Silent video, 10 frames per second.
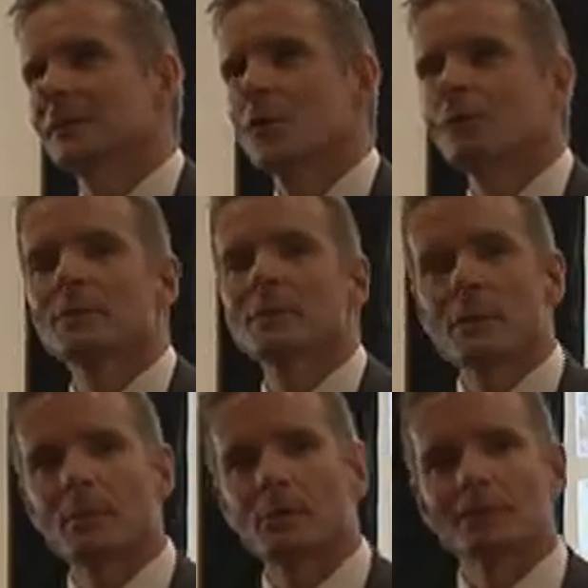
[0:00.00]
hopefully my
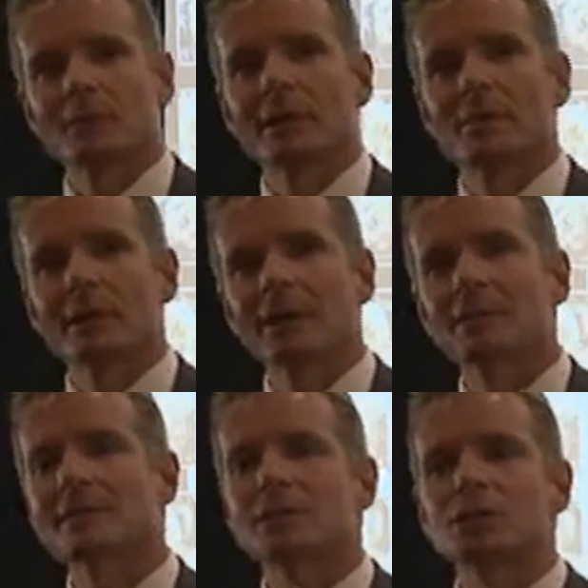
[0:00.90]
memory is right, but I
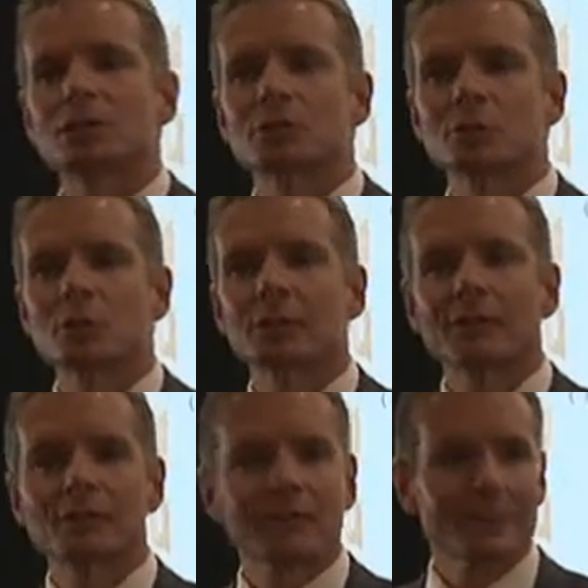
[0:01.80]
would say
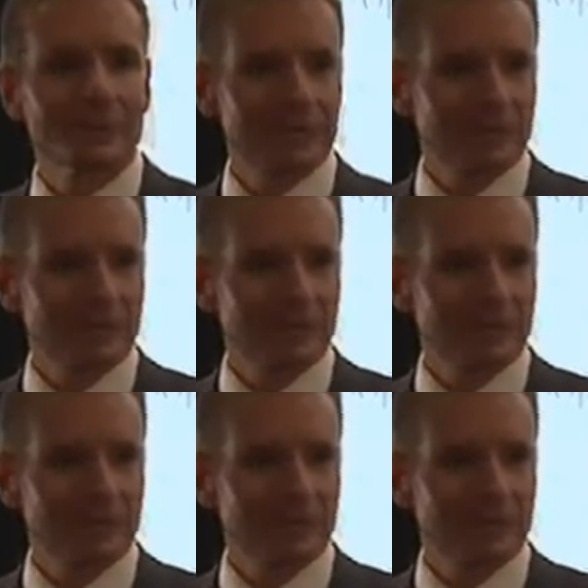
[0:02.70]
25